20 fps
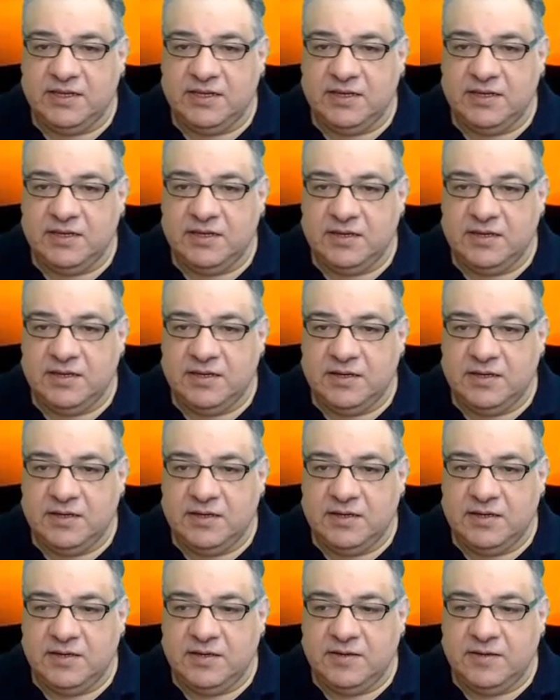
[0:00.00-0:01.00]

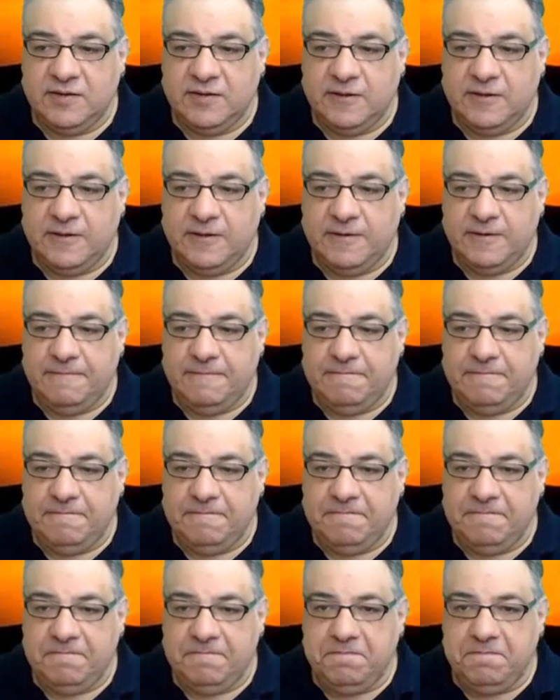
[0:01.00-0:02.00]

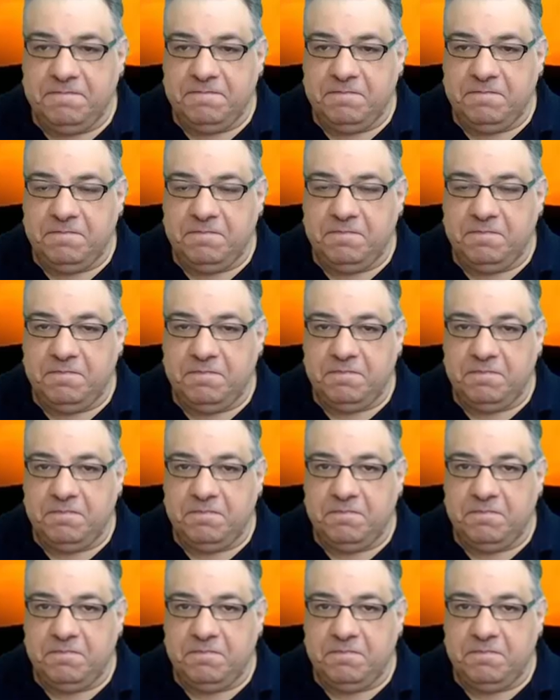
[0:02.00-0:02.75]
Nobody speaks.